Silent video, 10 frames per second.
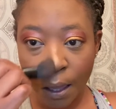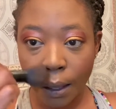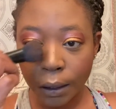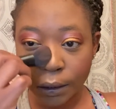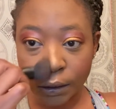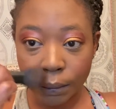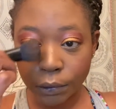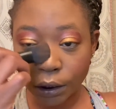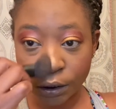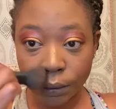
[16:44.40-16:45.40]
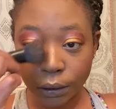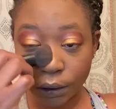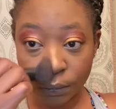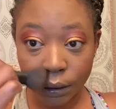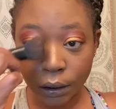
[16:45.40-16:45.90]
So I'm just
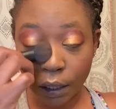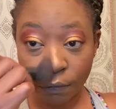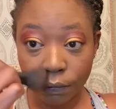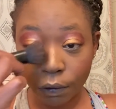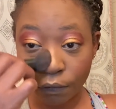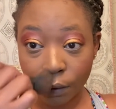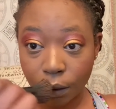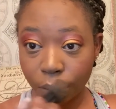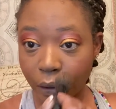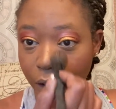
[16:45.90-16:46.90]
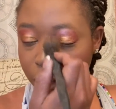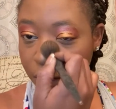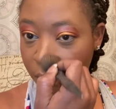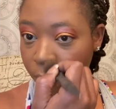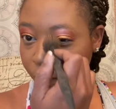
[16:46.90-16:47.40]
using what's left over on the
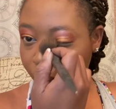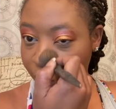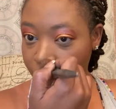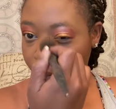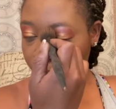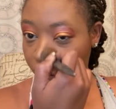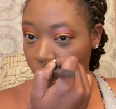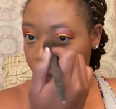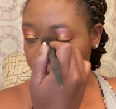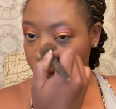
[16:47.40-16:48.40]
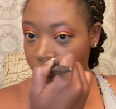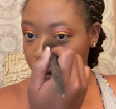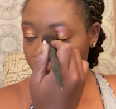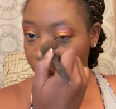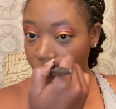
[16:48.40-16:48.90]
brush, because my nose
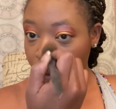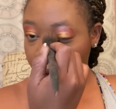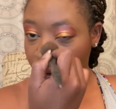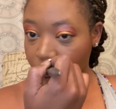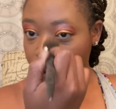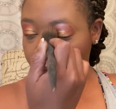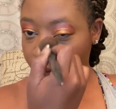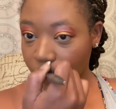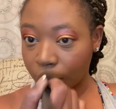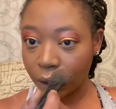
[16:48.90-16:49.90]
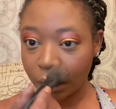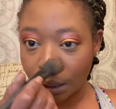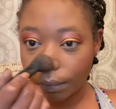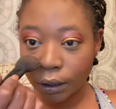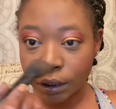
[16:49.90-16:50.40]
doesn't really need
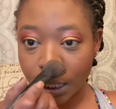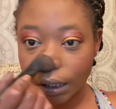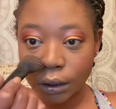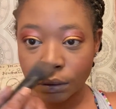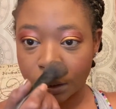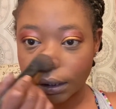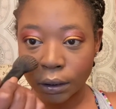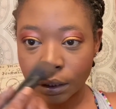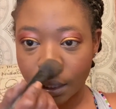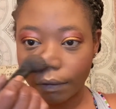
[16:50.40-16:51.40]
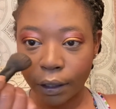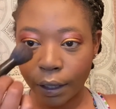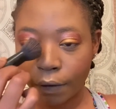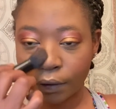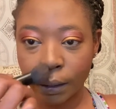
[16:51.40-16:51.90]
that much contouring, since I already
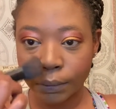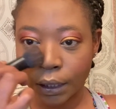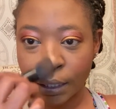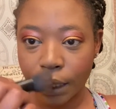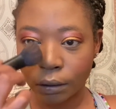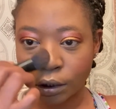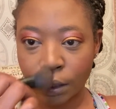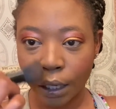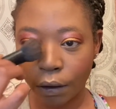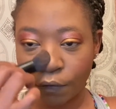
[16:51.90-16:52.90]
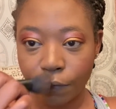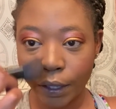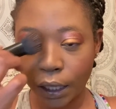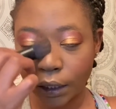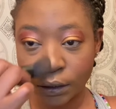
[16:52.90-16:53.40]
have an upside down triangle
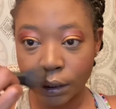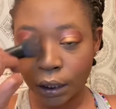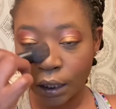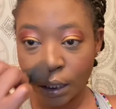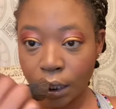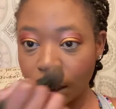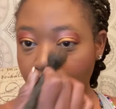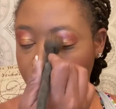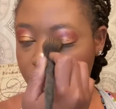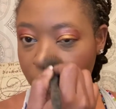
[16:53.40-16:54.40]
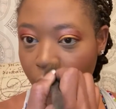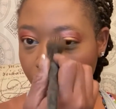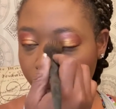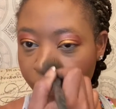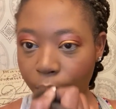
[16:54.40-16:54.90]
face
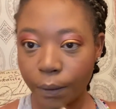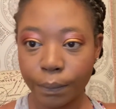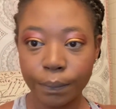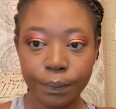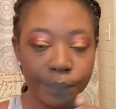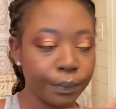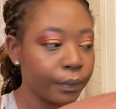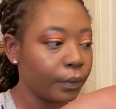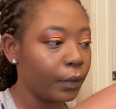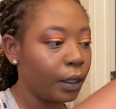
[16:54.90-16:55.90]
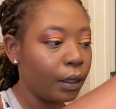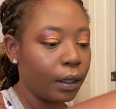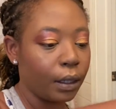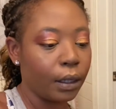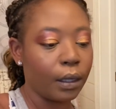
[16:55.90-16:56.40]
shape. And
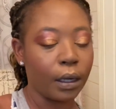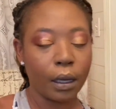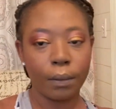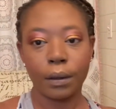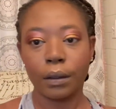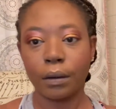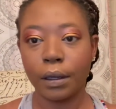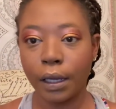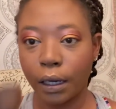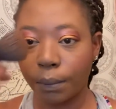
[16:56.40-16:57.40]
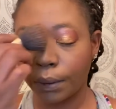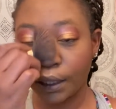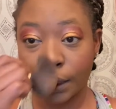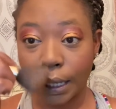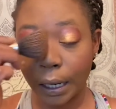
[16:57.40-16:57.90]
then I want to go ahead and
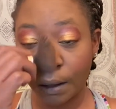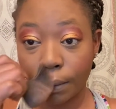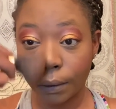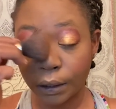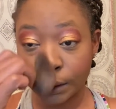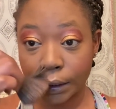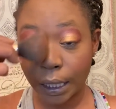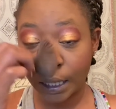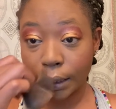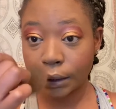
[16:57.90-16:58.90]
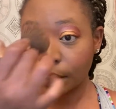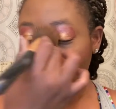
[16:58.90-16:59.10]
blend that out on the sides.